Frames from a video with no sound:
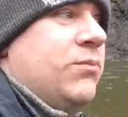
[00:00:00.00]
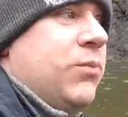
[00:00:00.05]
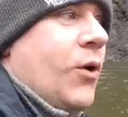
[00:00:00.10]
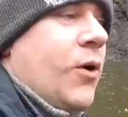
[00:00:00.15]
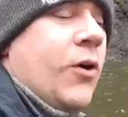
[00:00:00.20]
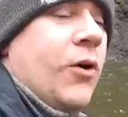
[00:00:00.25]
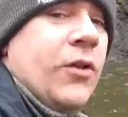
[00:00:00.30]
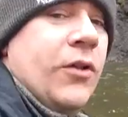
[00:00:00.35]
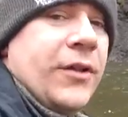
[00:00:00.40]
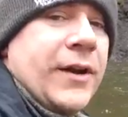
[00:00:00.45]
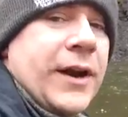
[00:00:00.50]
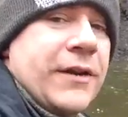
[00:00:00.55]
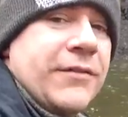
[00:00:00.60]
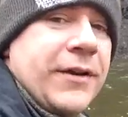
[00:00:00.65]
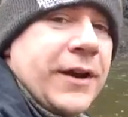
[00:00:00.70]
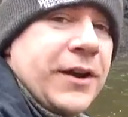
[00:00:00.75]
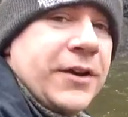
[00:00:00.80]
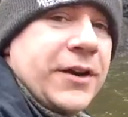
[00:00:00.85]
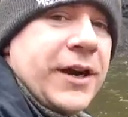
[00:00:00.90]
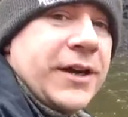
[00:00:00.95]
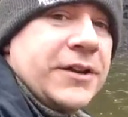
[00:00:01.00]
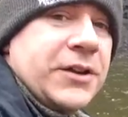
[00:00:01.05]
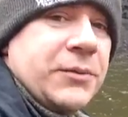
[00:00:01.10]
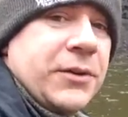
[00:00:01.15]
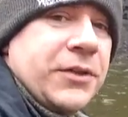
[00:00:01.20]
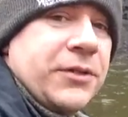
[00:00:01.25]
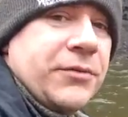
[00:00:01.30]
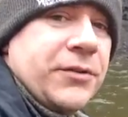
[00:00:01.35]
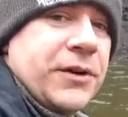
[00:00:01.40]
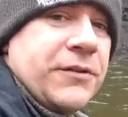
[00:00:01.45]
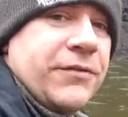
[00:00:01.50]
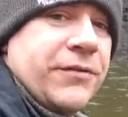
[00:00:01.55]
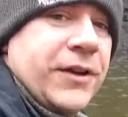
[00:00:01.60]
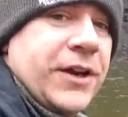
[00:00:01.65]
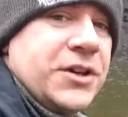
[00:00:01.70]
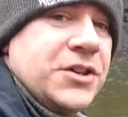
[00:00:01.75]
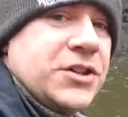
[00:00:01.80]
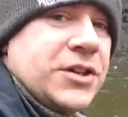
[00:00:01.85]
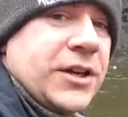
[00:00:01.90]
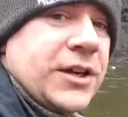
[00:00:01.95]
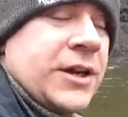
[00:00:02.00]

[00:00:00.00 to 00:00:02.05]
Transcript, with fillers: pole that I've connected with three fish,